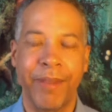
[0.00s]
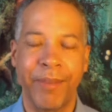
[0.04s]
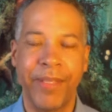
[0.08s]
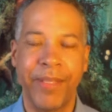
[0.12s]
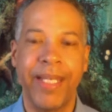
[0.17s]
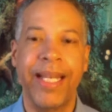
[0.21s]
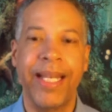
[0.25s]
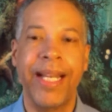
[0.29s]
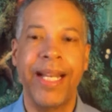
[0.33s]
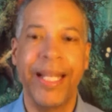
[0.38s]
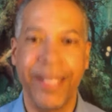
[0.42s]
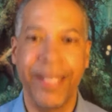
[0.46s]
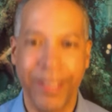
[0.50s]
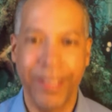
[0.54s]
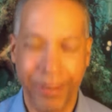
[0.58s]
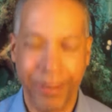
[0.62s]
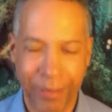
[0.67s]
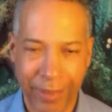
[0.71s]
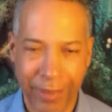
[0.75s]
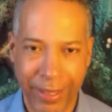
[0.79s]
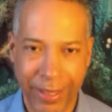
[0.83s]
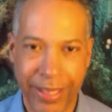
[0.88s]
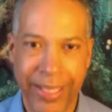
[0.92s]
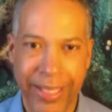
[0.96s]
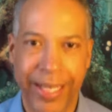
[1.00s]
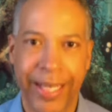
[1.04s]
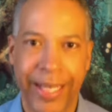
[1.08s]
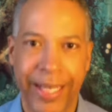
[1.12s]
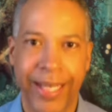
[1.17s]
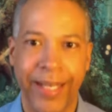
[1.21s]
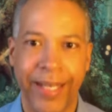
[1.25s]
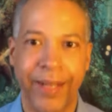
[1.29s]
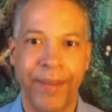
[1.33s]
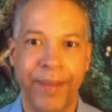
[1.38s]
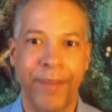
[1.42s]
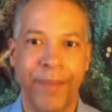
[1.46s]
we line up with
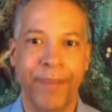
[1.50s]
that.